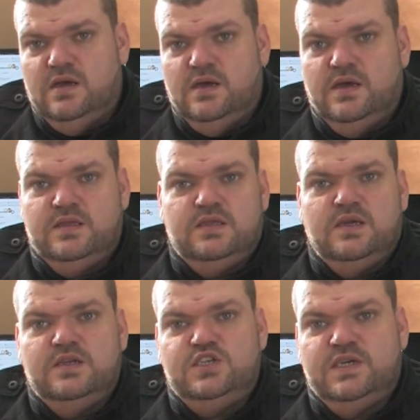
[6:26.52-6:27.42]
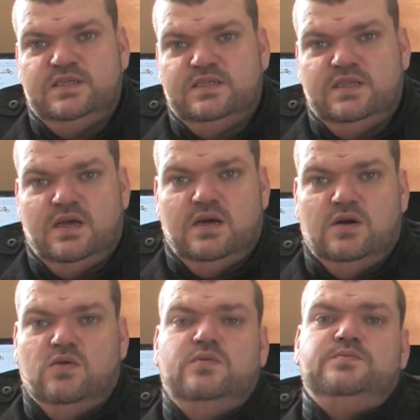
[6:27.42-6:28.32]
and just
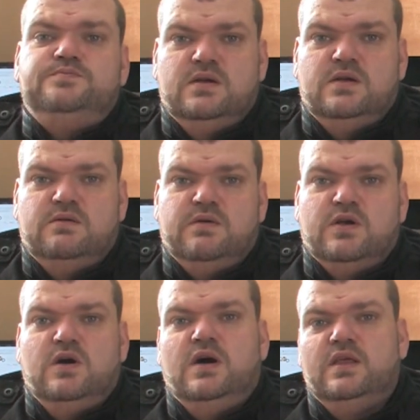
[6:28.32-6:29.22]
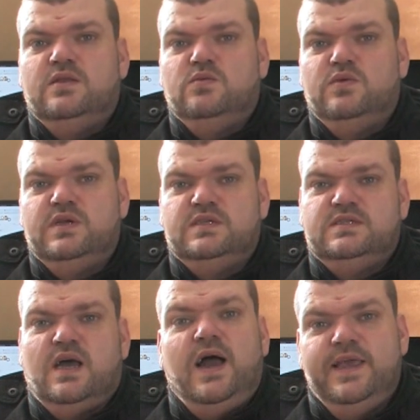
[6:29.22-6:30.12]
now RuggON
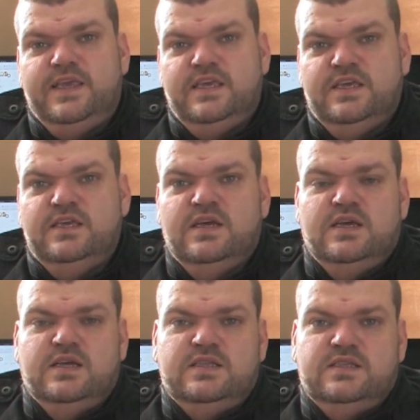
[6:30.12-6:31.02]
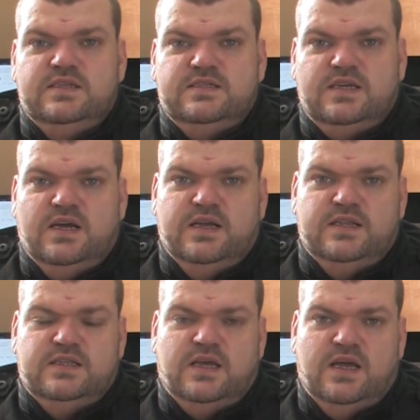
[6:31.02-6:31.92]
with iKey
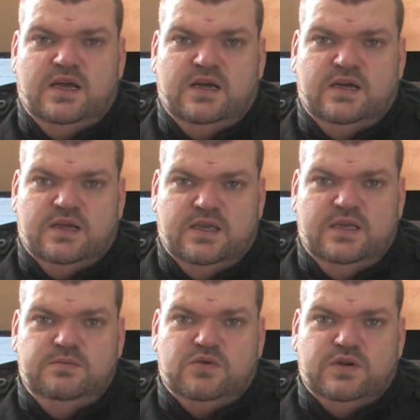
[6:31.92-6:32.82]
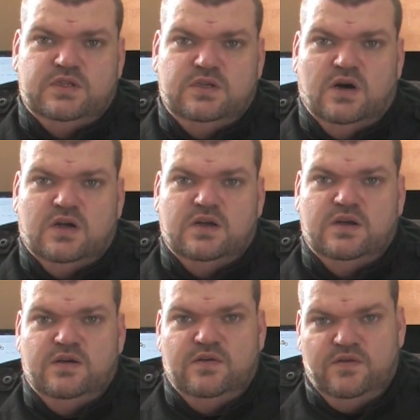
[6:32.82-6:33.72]
designed a keyboard dock
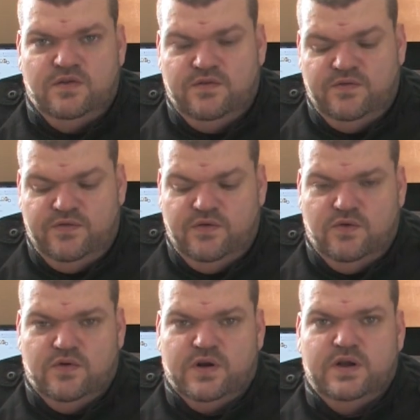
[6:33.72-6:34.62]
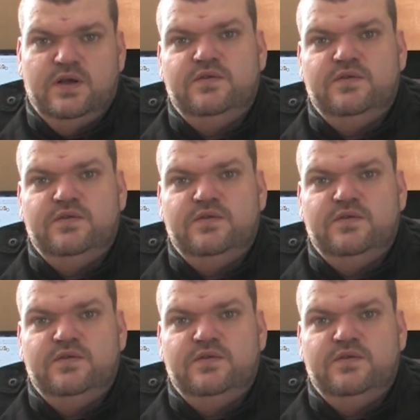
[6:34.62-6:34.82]
for